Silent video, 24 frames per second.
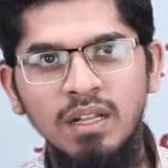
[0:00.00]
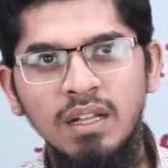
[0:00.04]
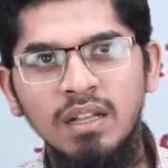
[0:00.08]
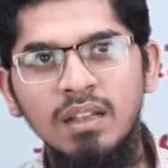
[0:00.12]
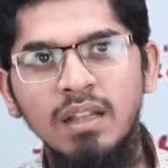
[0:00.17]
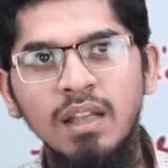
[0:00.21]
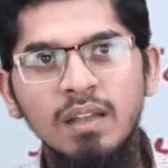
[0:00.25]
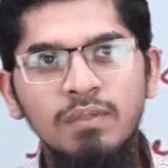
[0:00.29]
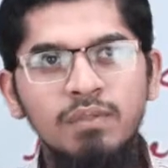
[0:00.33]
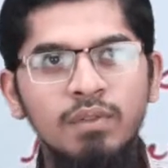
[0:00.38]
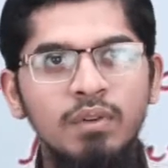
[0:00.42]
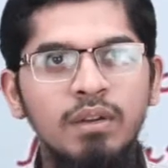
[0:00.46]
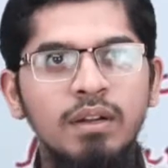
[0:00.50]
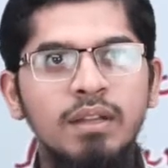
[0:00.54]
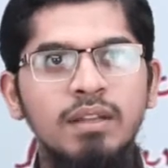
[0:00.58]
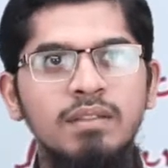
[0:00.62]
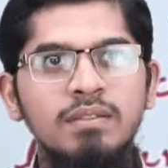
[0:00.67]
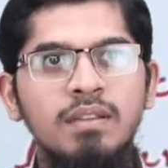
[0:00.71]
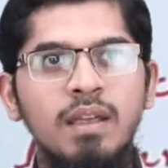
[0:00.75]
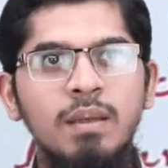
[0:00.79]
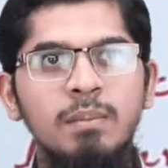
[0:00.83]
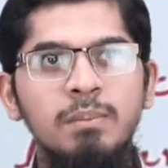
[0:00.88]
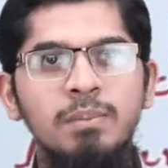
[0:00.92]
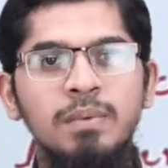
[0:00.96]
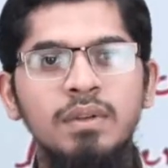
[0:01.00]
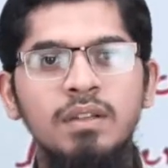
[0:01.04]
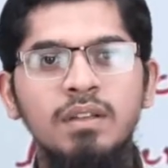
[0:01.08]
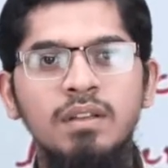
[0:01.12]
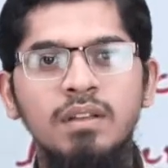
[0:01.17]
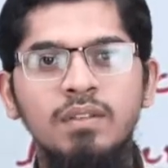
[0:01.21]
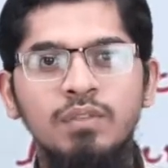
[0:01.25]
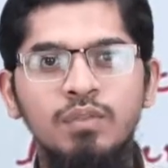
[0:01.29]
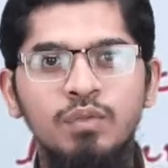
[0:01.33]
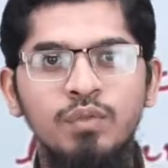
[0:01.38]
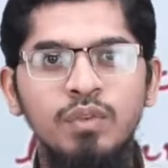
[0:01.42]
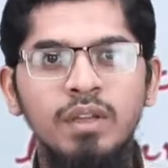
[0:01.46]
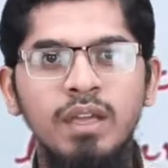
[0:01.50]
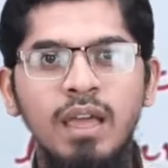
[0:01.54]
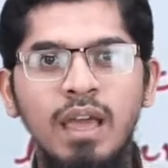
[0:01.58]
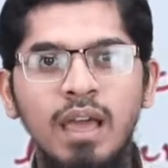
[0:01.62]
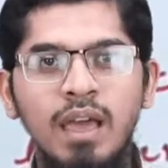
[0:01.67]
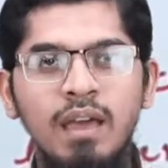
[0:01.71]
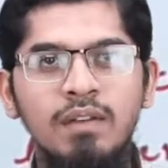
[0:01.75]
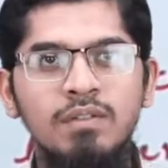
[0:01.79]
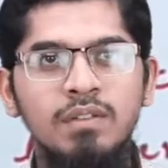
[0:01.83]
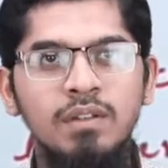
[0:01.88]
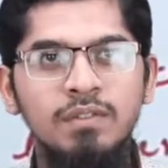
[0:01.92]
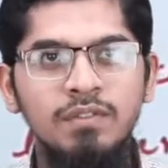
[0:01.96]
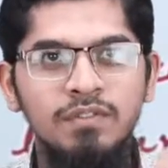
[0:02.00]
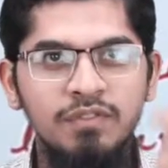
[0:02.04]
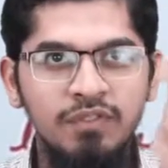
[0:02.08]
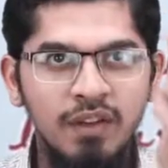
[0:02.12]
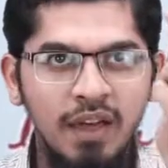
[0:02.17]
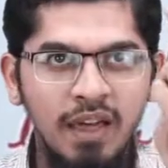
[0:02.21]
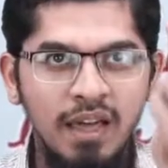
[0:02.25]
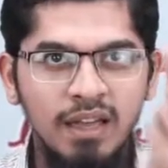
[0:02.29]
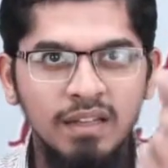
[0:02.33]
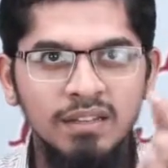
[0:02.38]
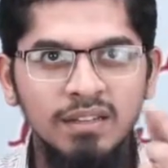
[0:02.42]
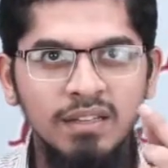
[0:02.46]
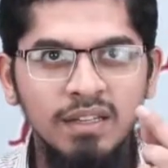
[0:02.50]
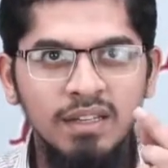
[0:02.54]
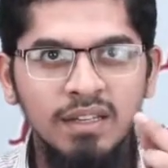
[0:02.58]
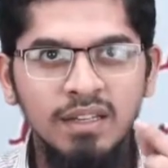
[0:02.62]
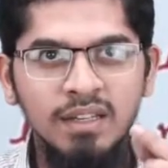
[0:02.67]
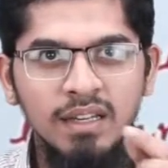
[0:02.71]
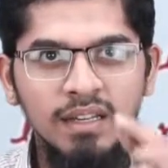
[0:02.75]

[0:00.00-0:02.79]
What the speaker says: Like for example, if we have a fan,